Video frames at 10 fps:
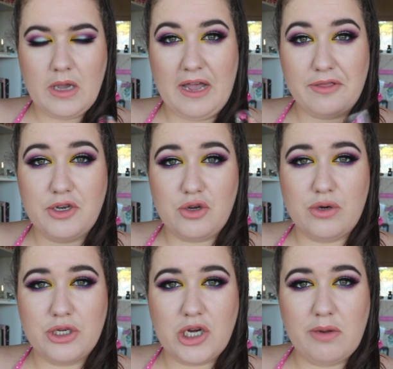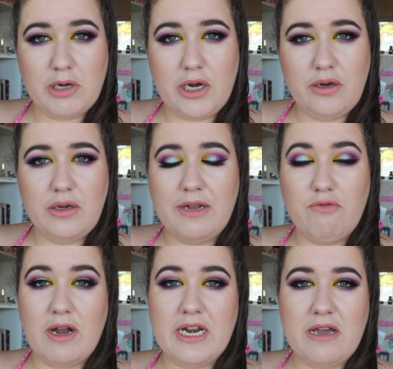Out the Door top coat
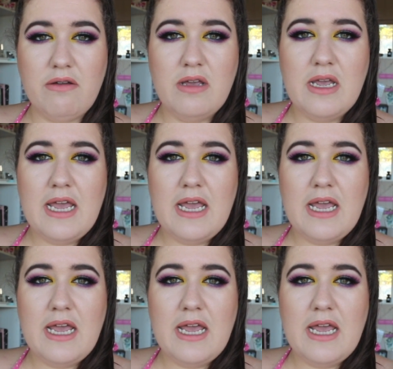had run out,